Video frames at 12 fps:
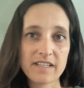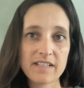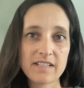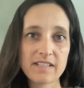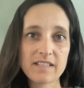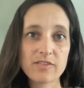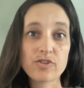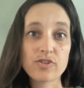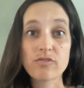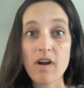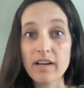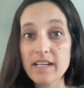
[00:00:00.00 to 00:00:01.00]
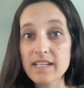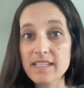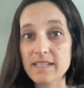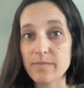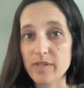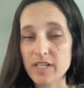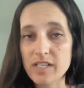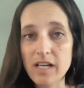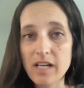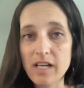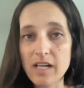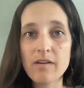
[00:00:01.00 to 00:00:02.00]
is strongest in British
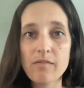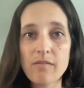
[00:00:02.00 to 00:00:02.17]
Columbia,